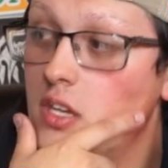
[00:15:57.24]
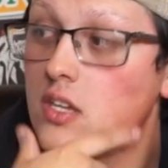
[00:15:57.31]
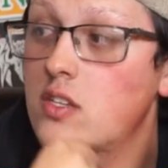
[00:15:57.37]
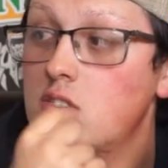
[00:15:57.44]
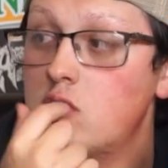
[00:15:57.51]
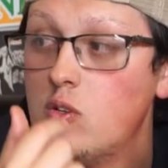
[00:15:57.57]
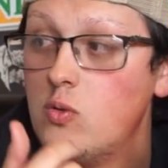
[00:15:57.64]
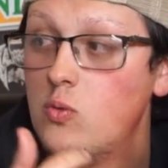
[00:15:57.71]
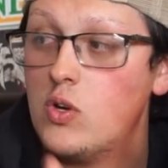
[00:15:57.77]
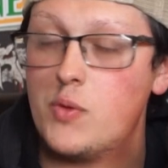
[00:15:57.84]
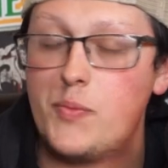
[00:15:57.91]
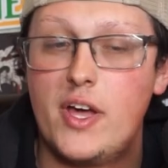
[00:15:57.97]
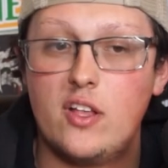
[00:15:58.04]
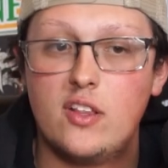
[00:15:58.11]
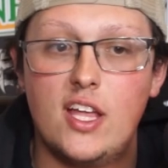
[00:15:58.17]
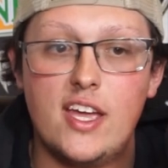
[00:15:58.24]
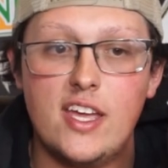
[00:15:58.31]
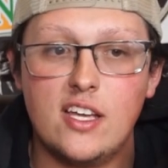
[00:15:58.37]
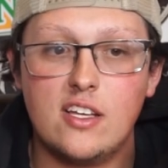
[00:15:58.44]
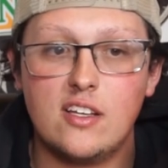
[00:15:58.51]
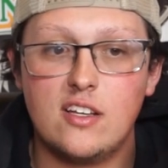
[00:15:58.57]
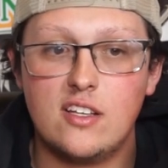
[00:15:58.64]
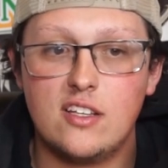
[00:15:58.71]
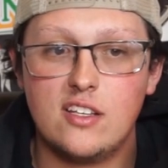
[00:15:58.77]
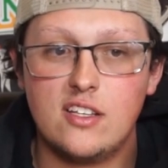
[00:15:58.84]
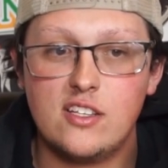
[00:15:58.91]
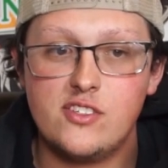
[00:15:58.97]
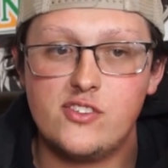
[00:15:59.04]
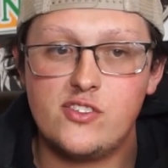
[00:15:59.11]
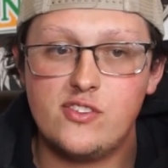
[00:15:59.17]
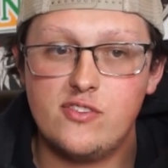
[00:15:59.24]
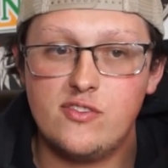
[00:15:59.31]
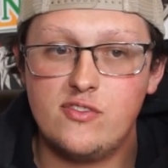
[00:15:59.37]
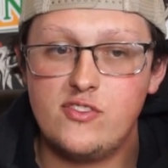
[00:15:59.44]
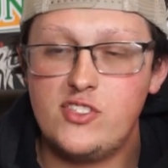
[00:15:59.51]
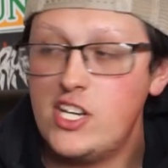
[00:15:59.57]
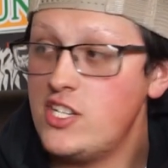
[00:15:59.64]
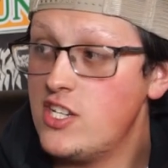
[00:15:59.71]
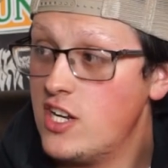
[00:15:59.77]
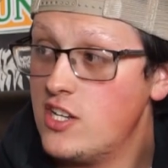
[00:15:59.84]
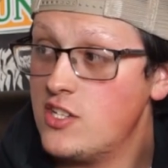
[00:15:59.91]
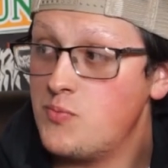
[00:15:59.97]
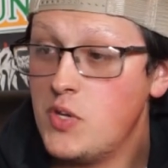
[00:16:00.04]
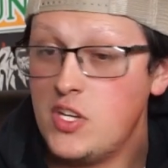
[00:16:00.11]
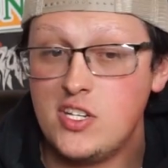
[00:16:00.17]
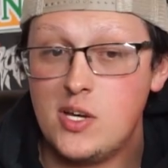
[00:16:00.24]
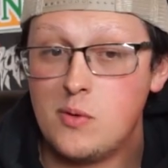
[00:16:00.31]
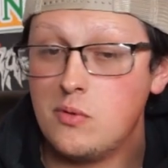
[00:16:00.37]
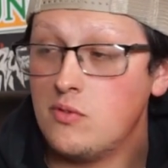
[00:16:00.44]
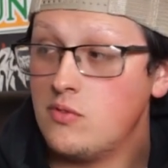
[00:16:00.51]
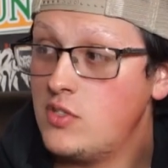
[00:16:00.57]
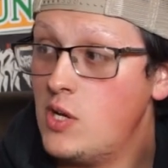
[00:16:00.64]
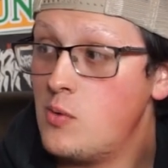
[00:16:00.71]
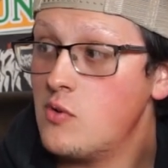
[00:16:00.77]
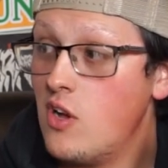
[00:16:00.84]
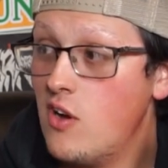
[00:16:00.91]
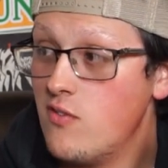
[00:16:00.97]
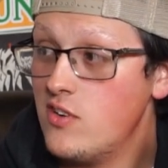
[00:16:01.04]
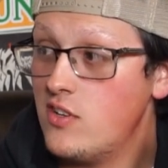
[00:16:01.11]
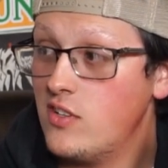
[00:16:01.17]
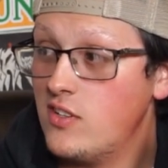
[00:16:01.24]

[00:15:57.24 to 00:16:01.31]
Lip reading: So what about Jay Jettas being double covered?